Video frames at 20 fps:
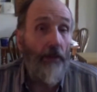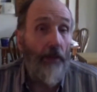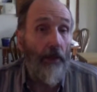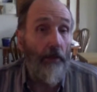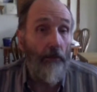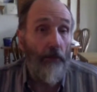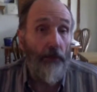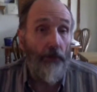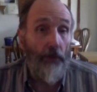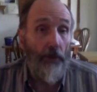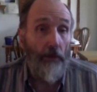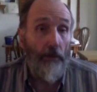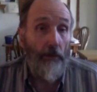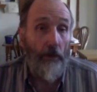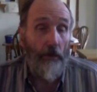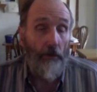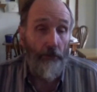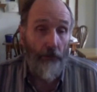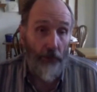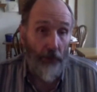that was a
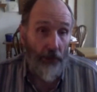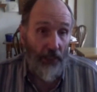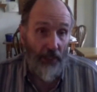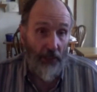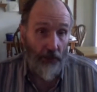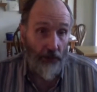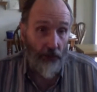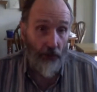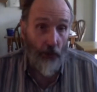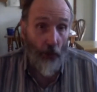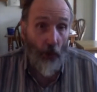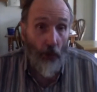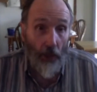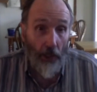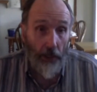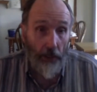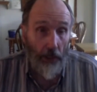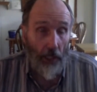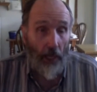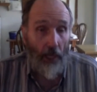
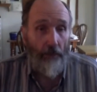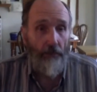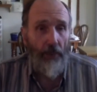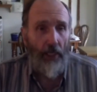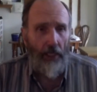prehistoric time,